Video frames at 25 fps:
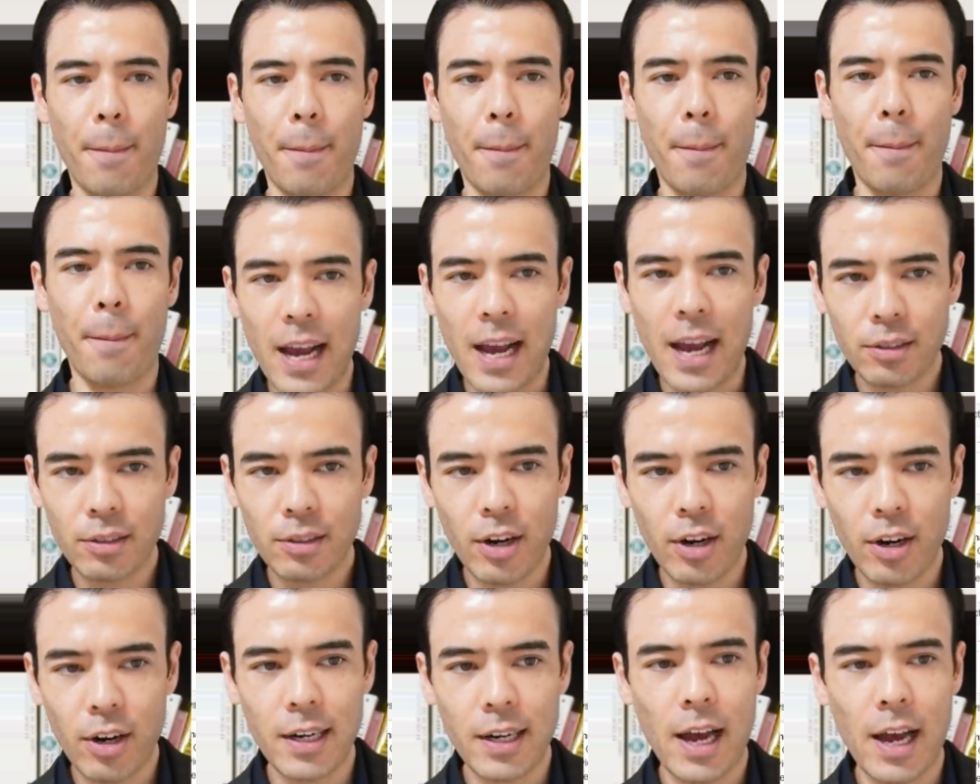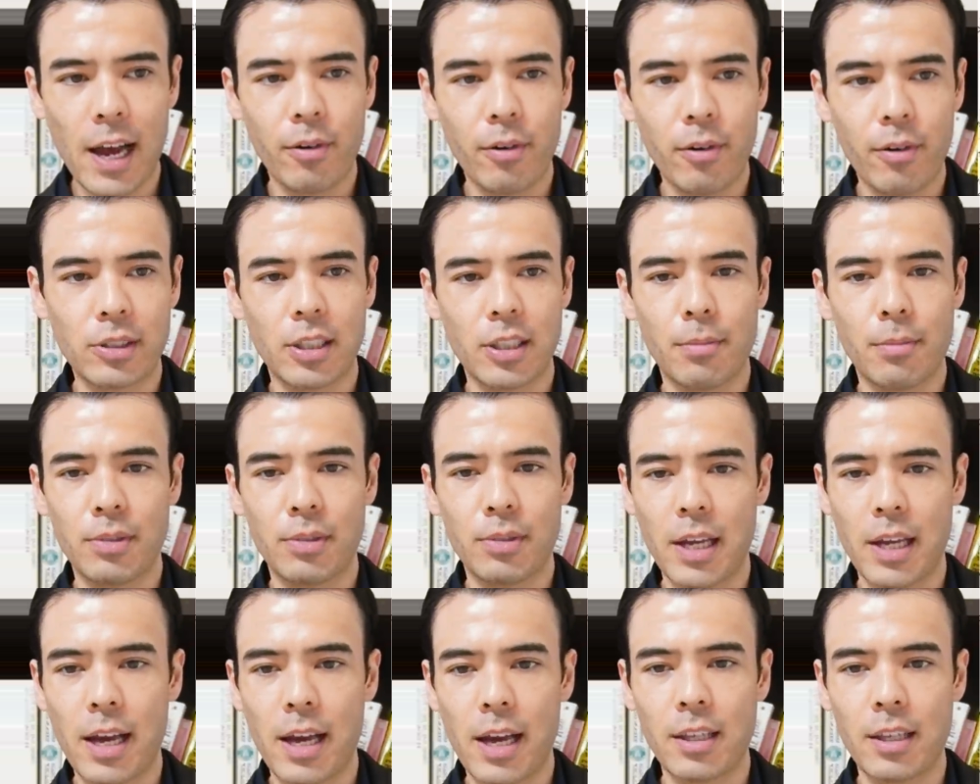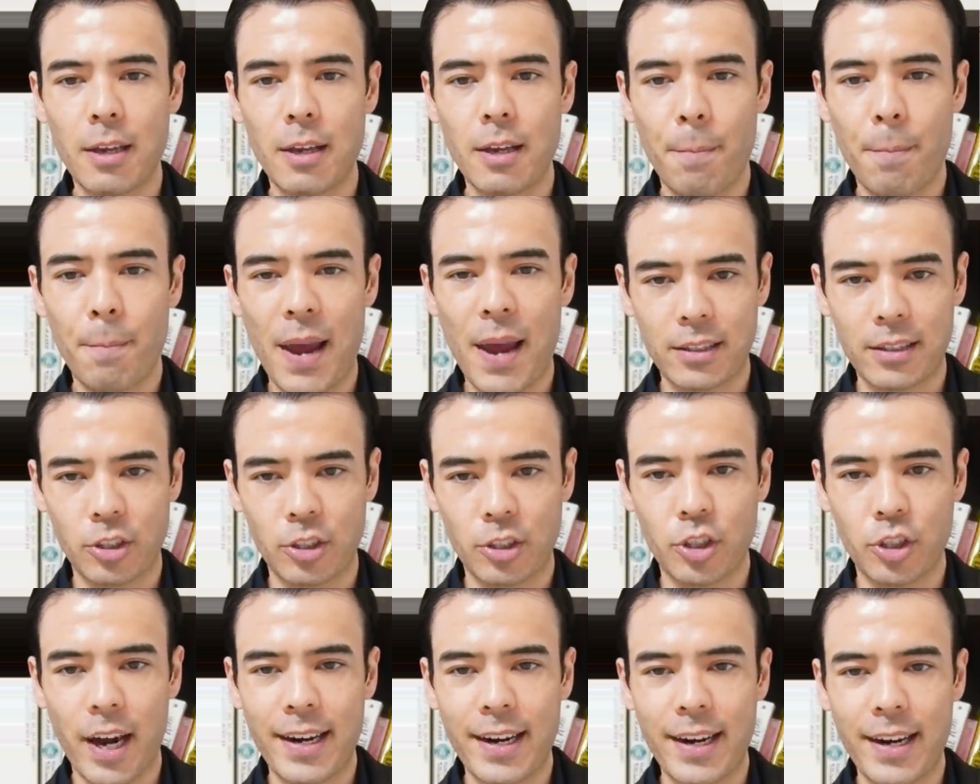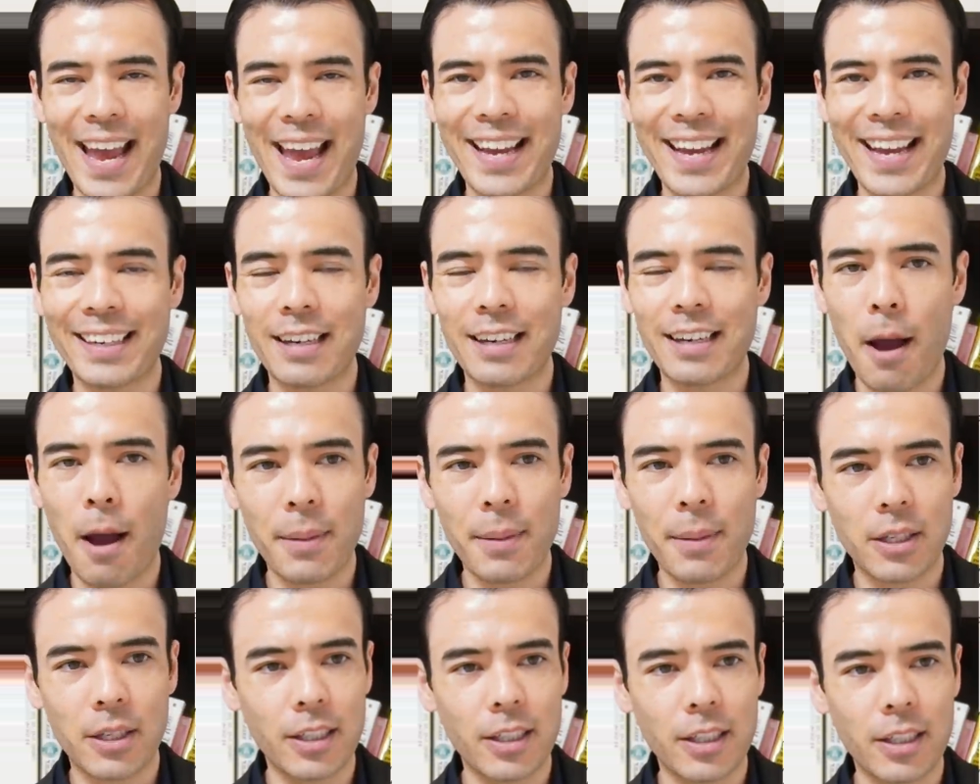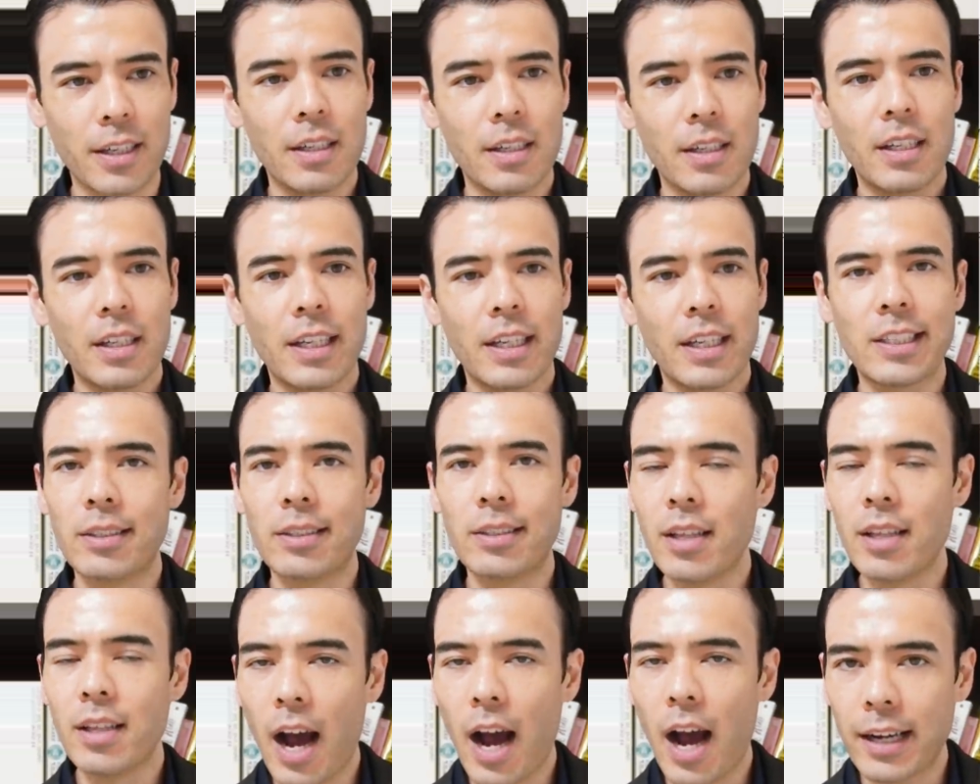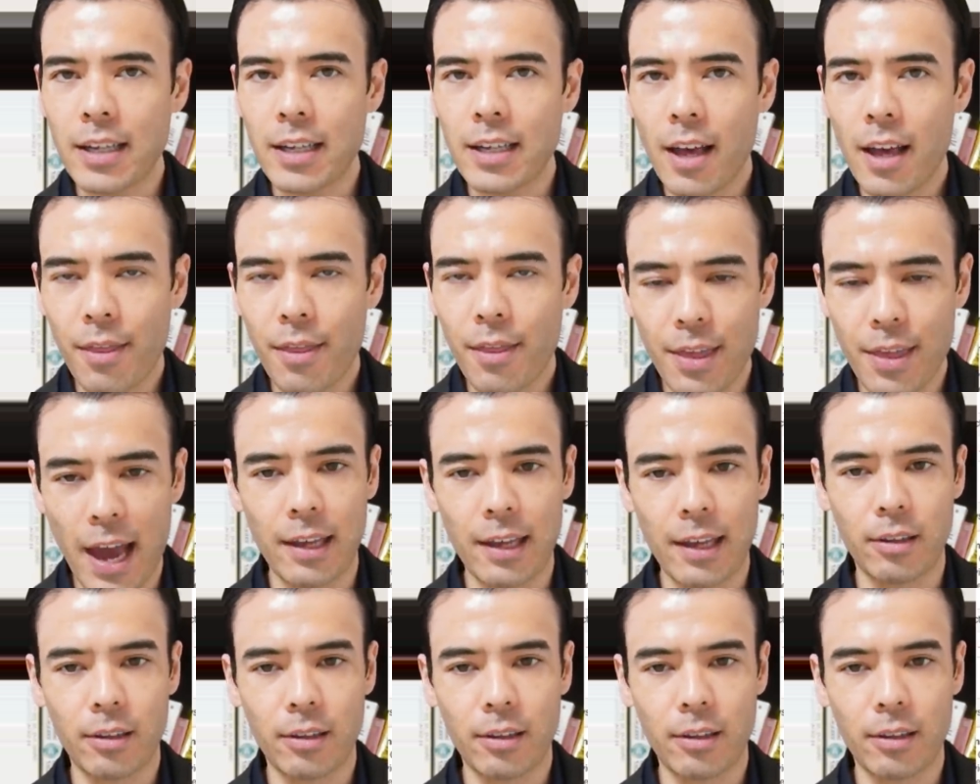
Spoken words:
But as of right now, it seems that the impact of China economically is not that